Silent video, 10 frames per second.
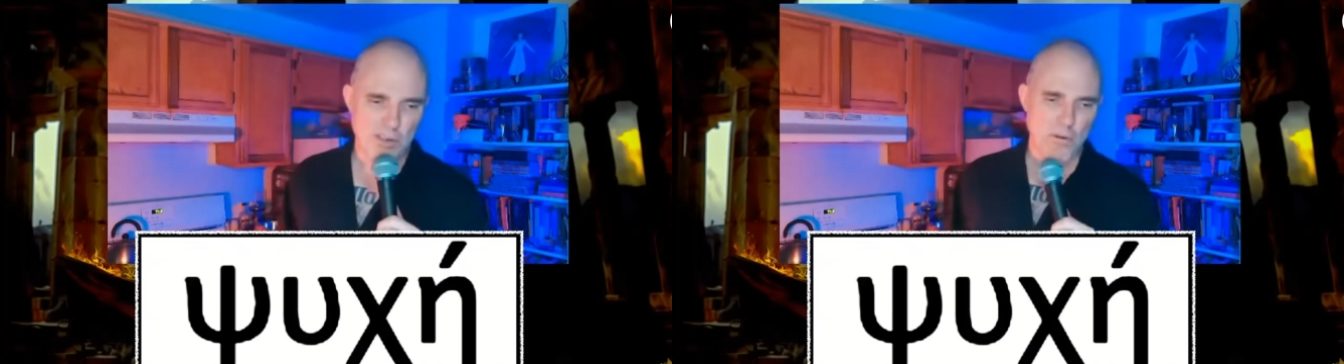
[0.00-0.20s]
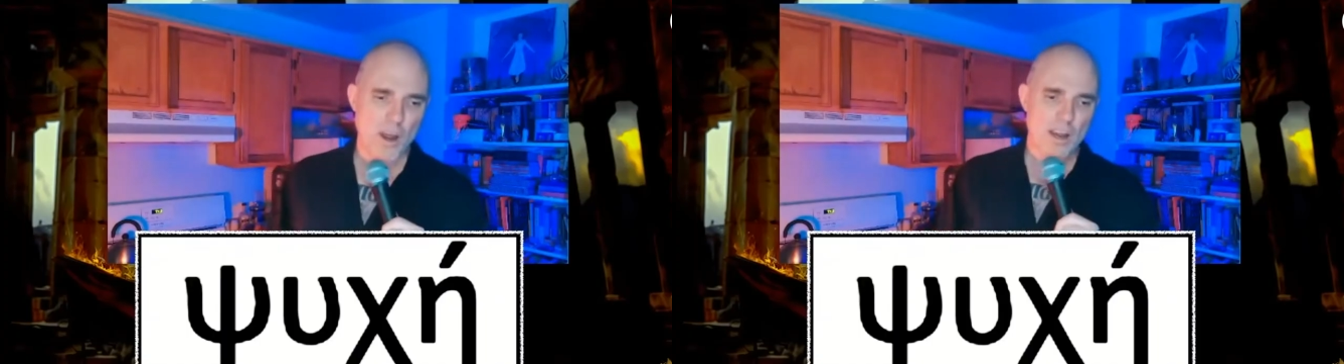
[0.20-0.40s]

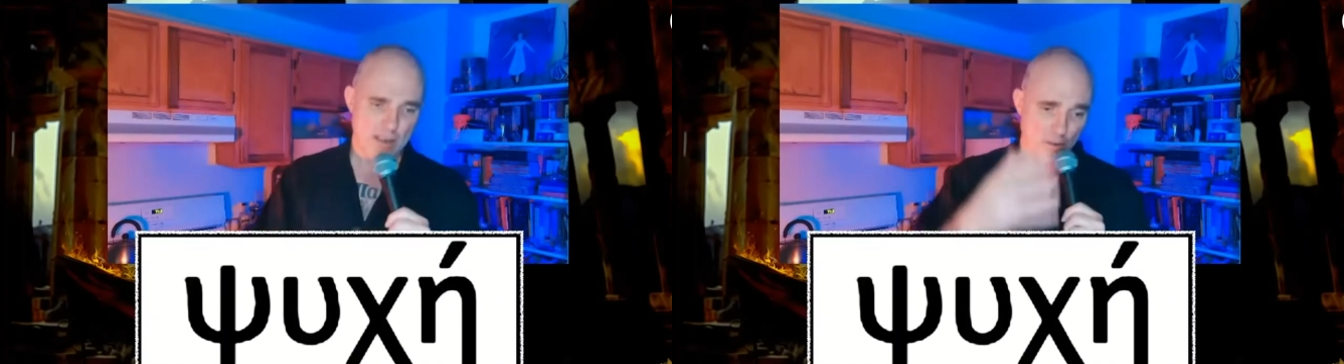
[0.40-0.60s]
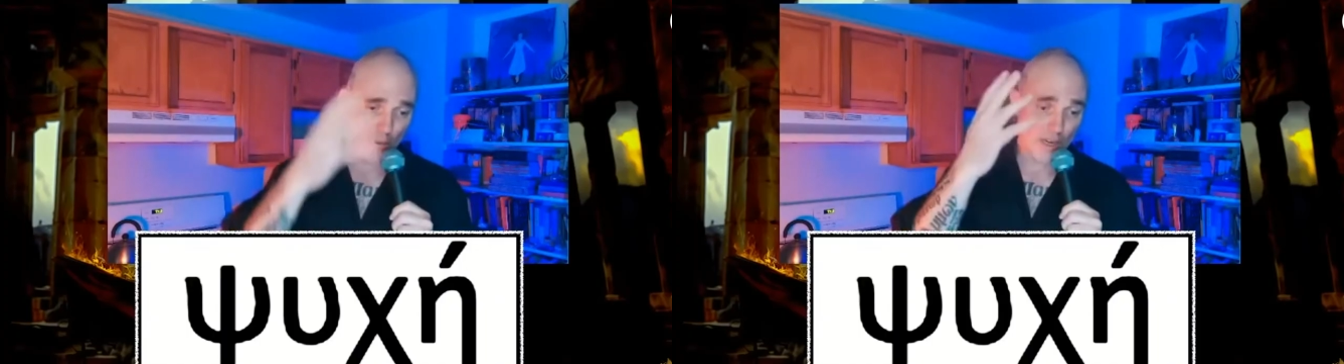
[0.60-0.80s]
right? And they're
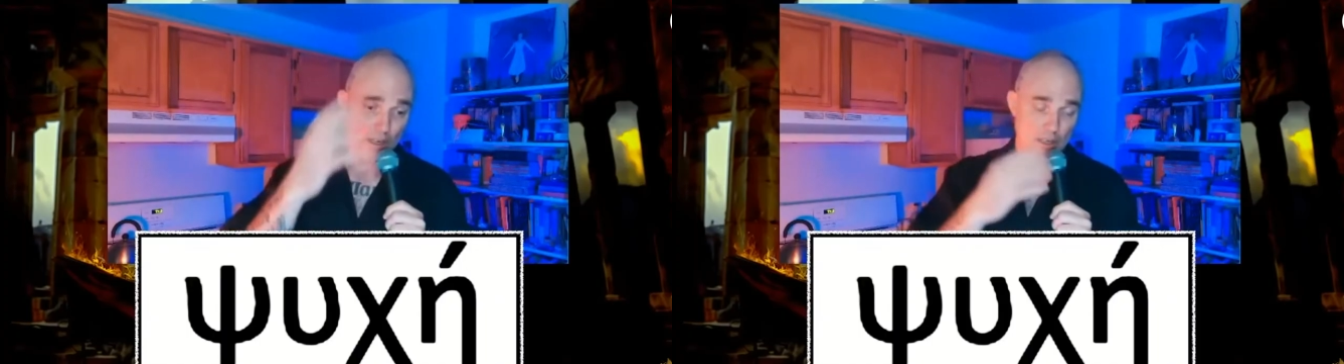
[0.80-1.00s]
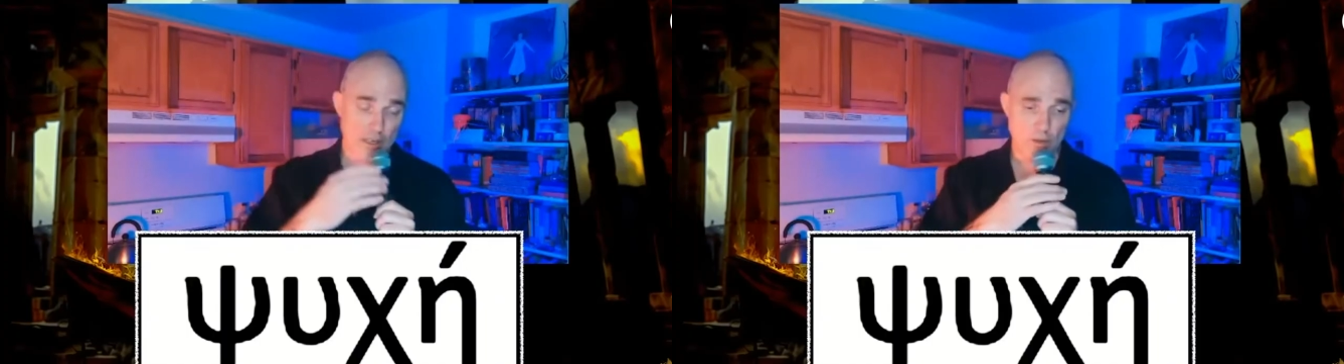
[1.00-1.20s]
making
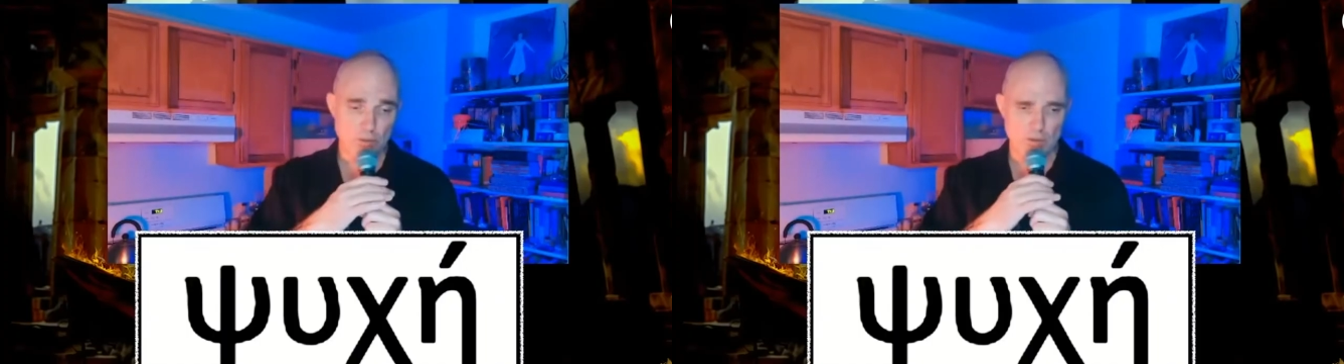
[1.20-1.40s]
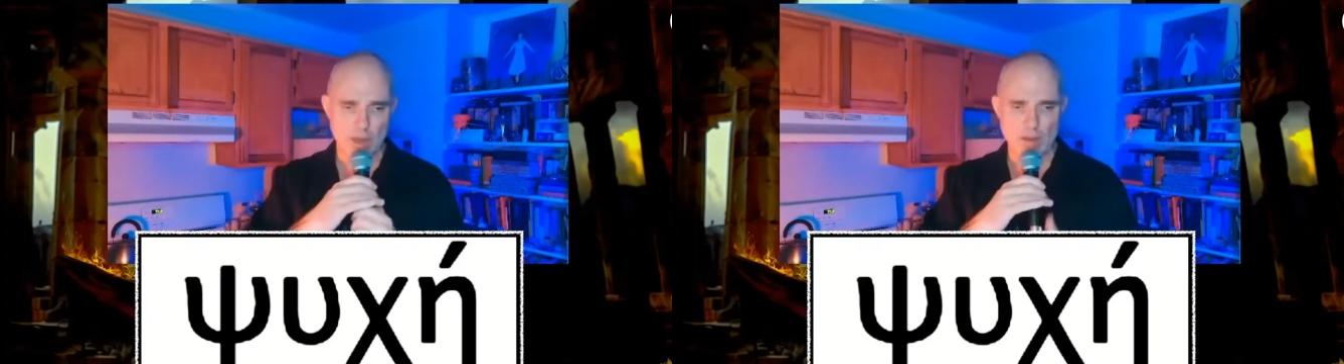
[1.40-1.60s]
us go through
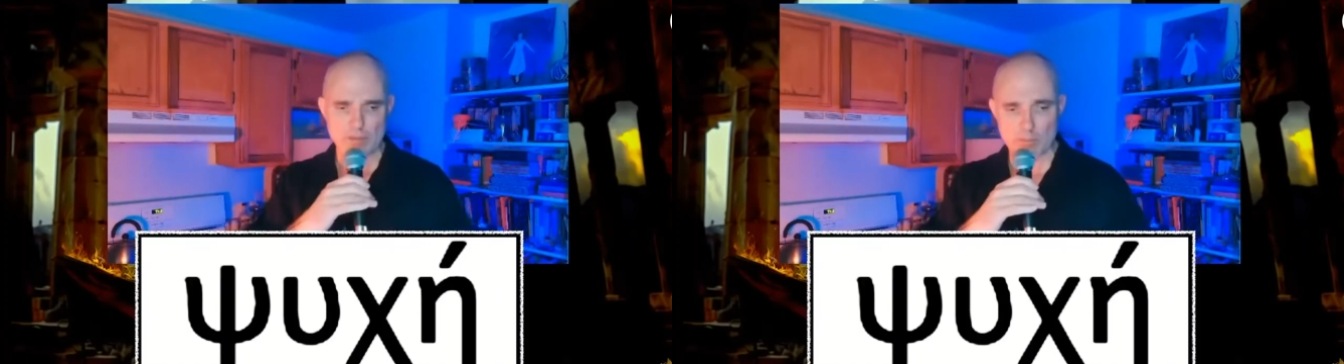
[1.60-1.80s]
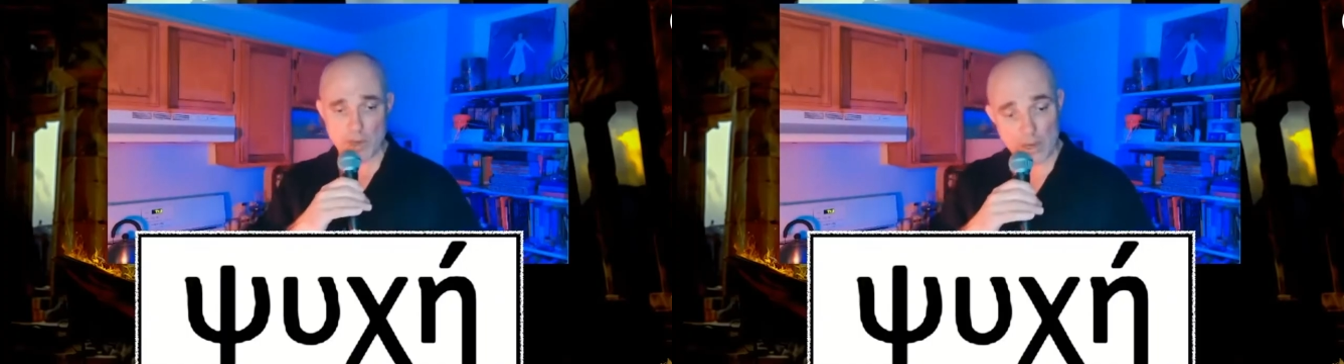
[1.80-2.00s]
the alphabet.